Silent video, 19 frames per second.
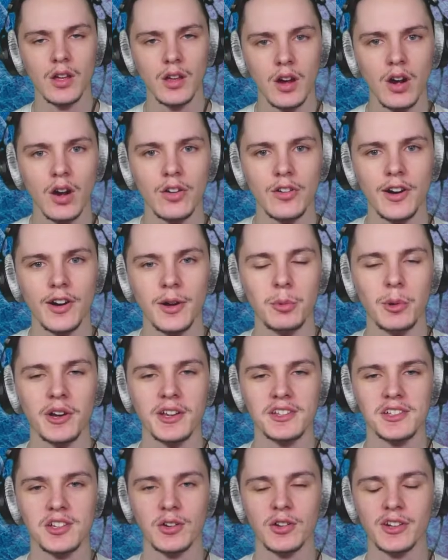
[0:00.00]
Alright, what
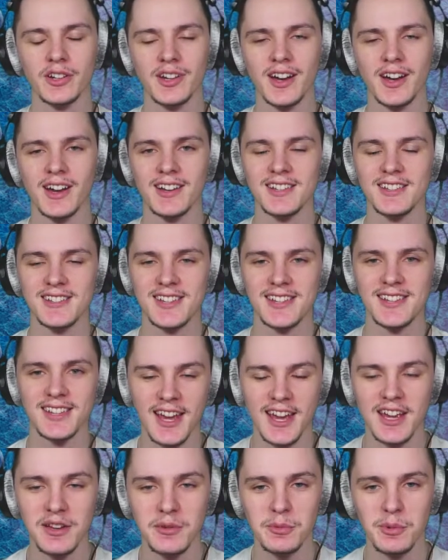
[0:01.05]
is going on, guys?
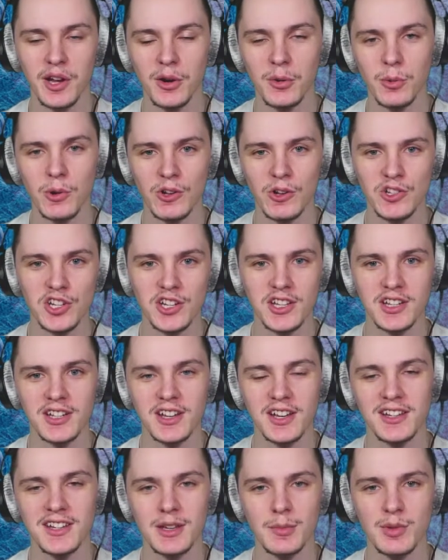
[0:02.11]
Today we are watching
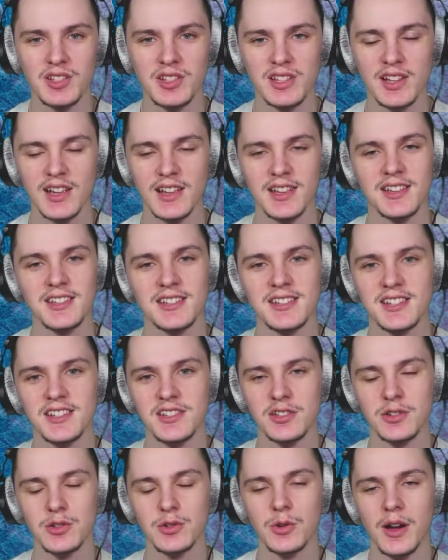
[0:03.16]
Demon Slayer Season
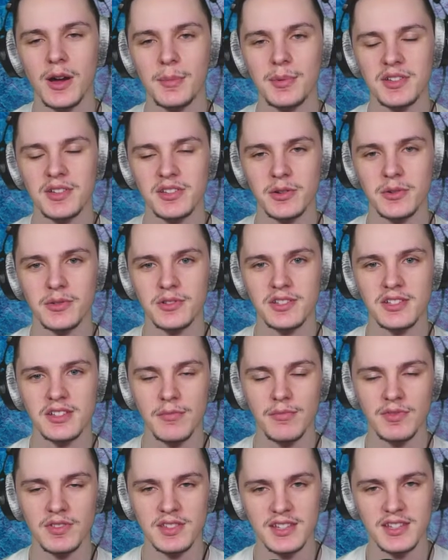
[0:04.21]
two, Episode
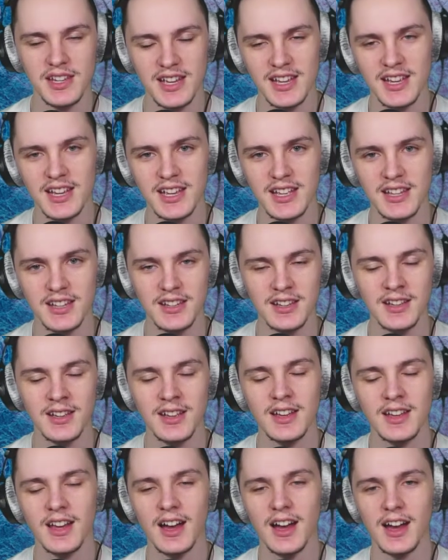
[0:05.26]
seventeen.
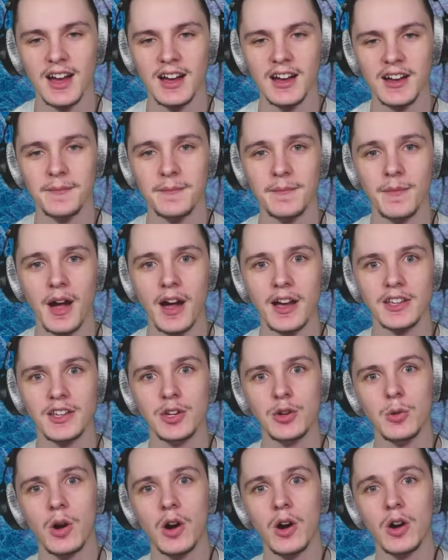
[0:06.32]
Um,
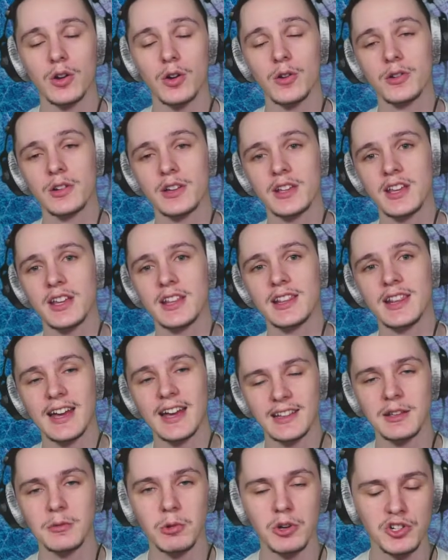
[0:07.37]
you are currently
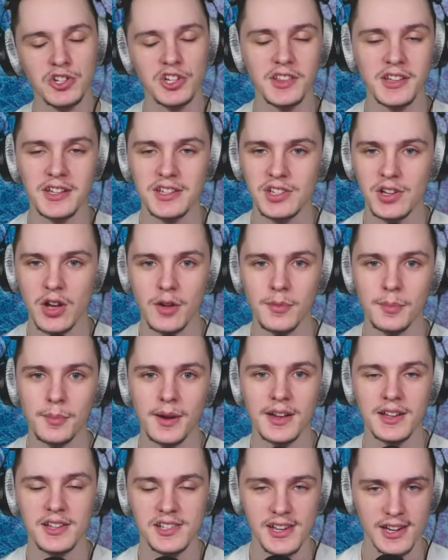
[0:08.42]
likely watching this on
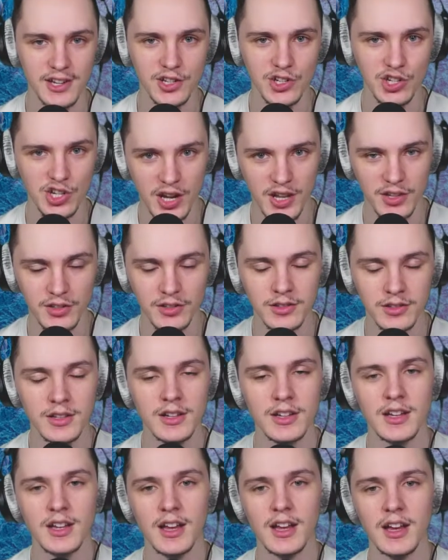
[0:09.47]
my second channel,
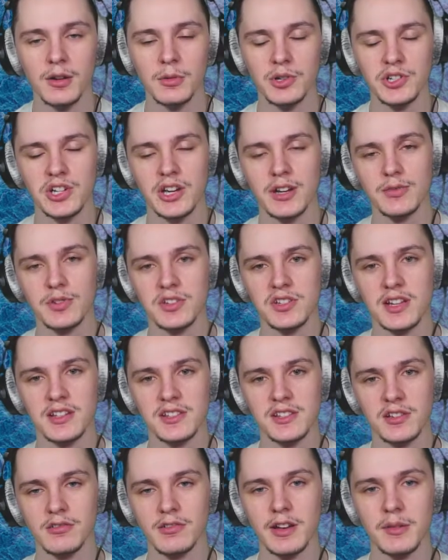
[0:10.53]
uh, which I've just had
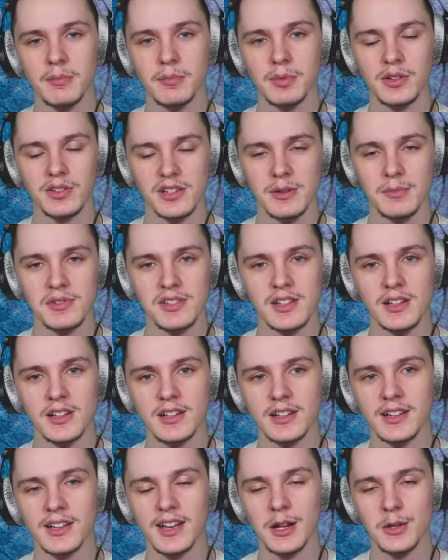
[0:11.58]
to create because I'm still
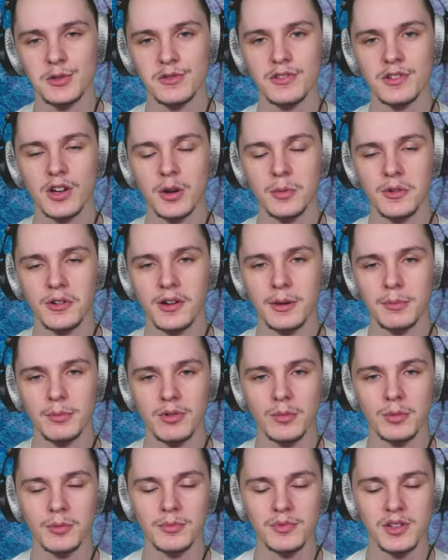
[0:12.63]
encountering copyright
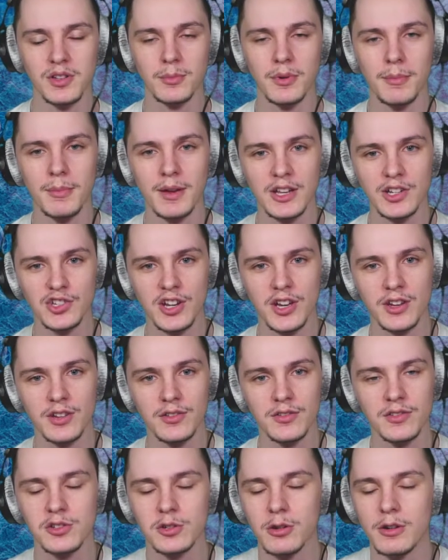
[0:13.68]
problems on my main channel.
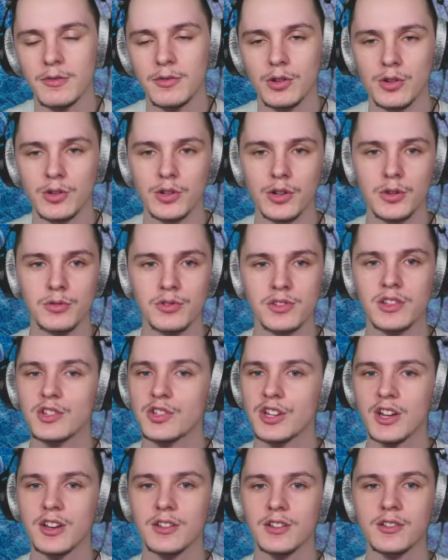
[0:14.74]
So if you're new to the
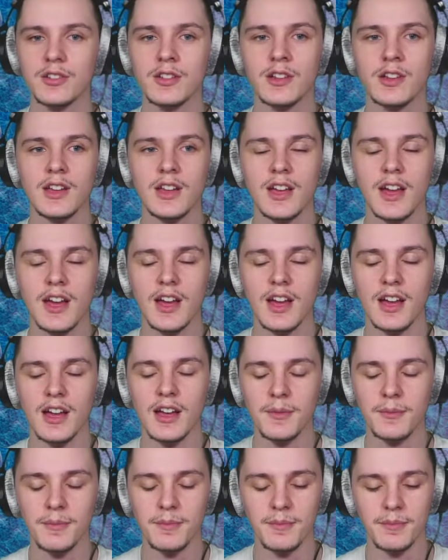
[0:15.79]
channel,
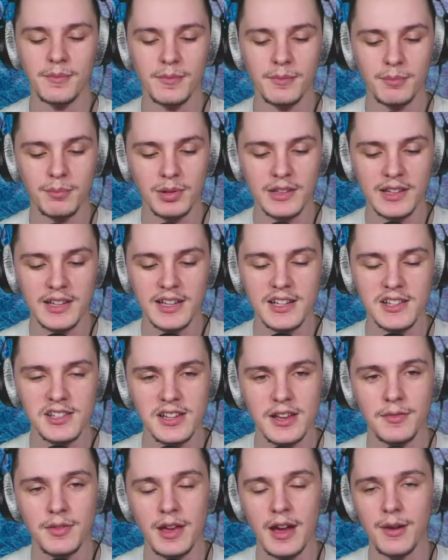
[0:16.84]
um, please,
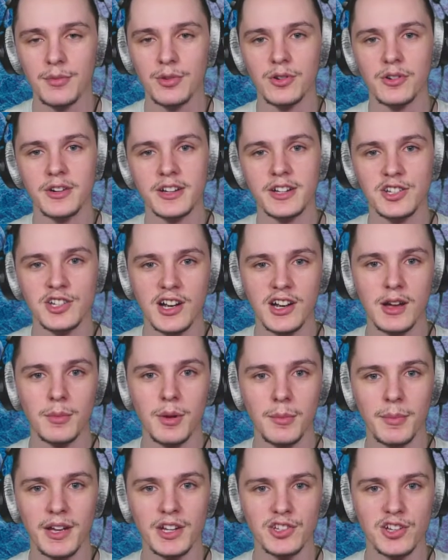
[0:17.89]
if you haven't already, check out my
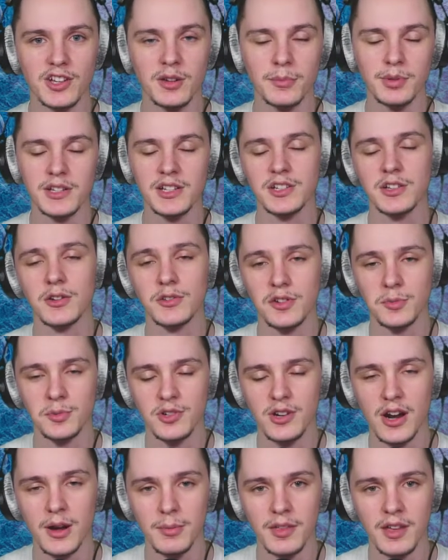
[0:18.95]
main channel. Please go
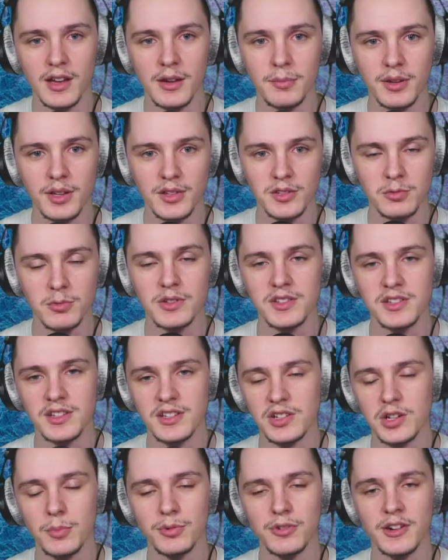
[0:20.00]
subscribe there, because once these
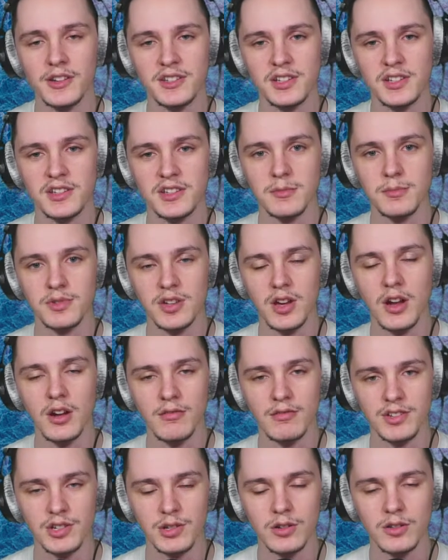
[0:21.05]
copyright systems are
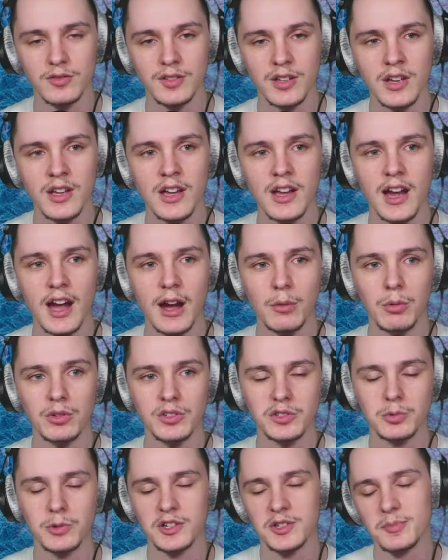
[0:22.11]
resolved, I will
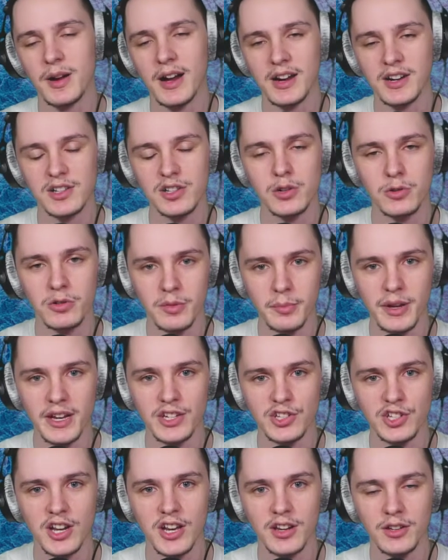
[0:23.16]
switch back to the main
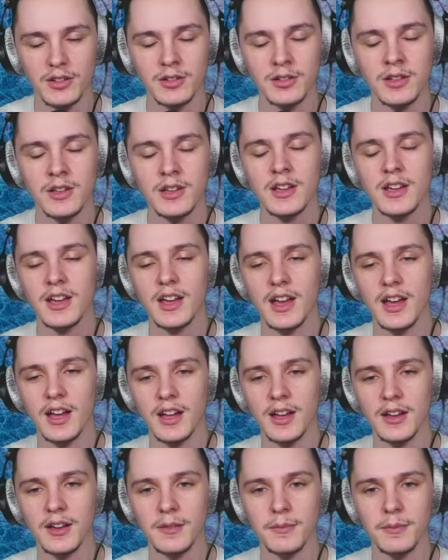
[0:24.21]
channel
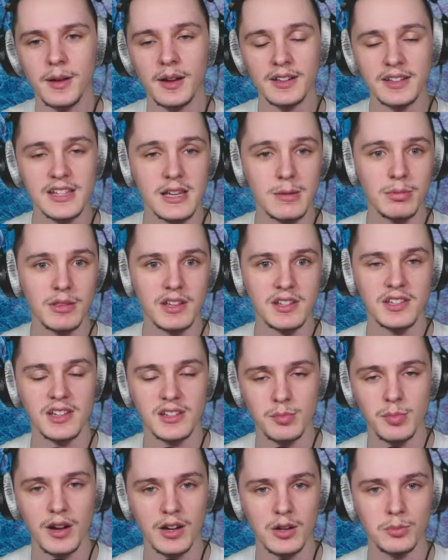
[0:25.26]
um, and keep this as a
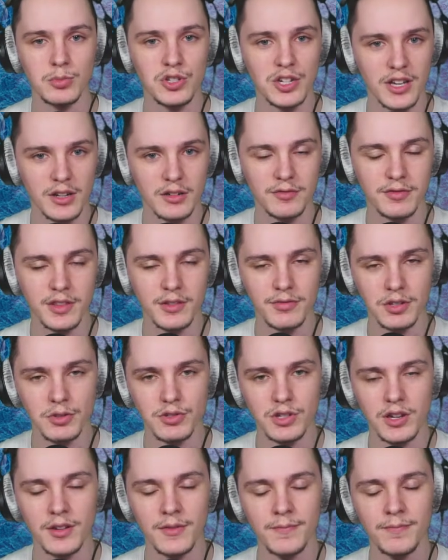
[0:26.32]
backup channel for the
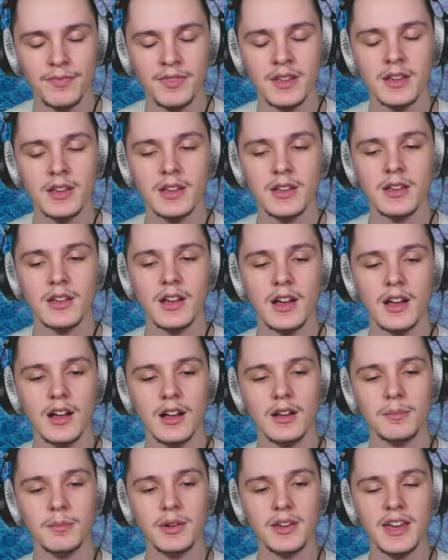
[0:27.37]
future.
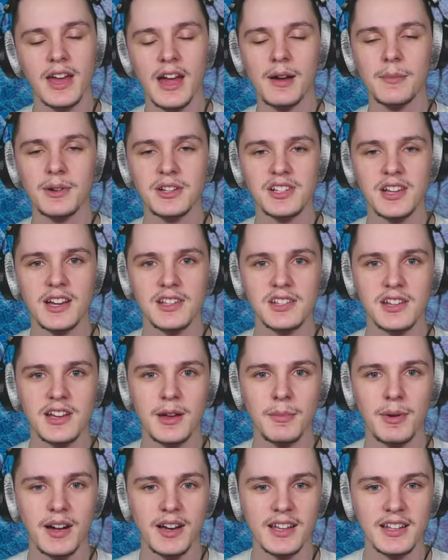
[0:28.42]
Um, but yeah, I'm excited to
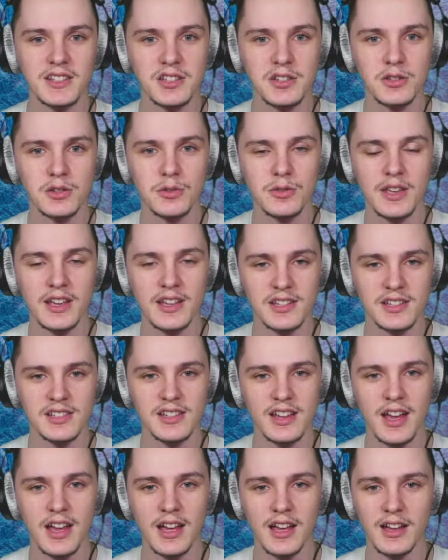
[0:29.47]
get back into this,
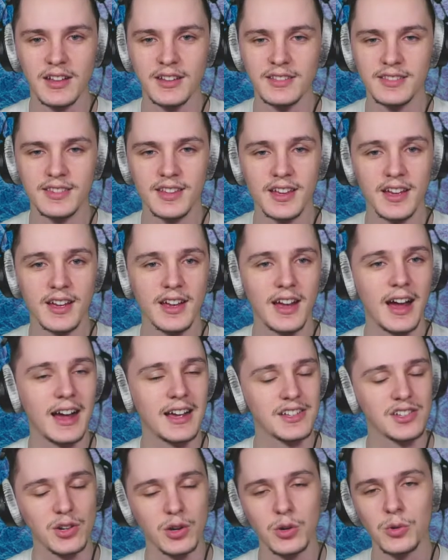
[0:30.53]
and uh,
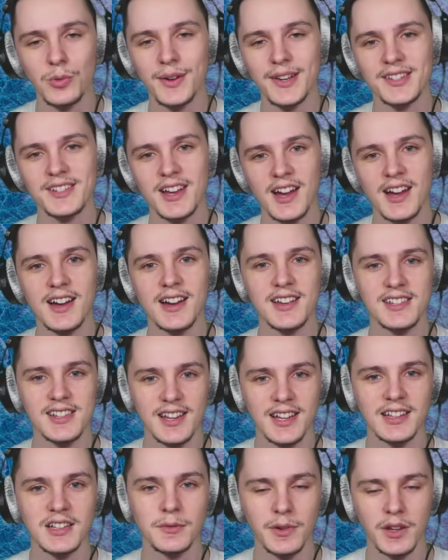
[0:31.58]
as always, guys,
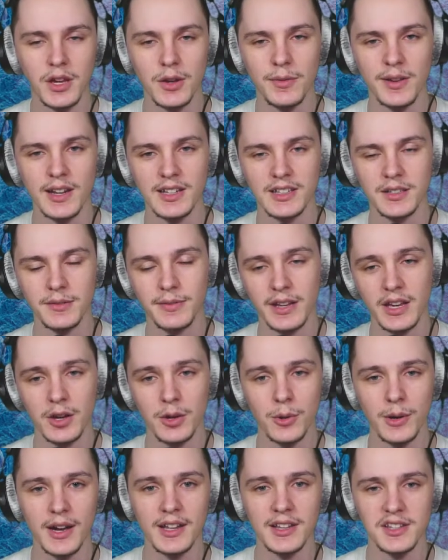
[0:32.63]
like the video if you like the
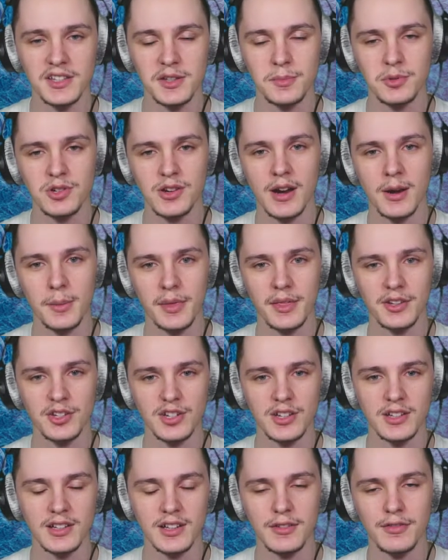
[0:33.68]
video and subscribe to the
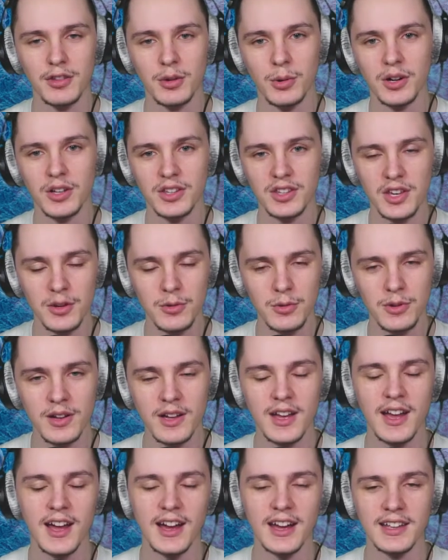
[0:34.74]
channel if you are new,
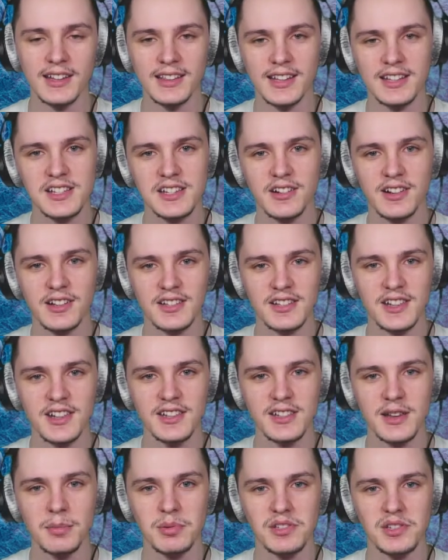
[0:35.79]
and let's go into
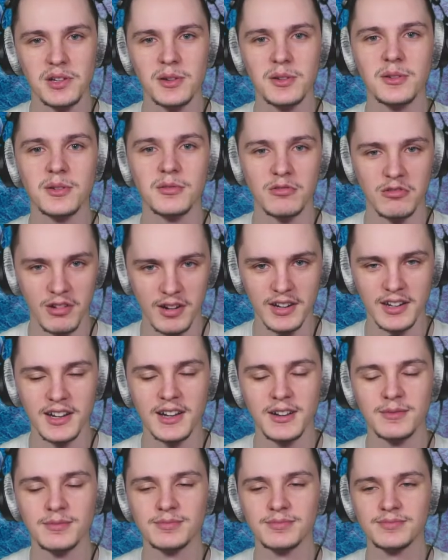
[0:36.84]
this episode right now.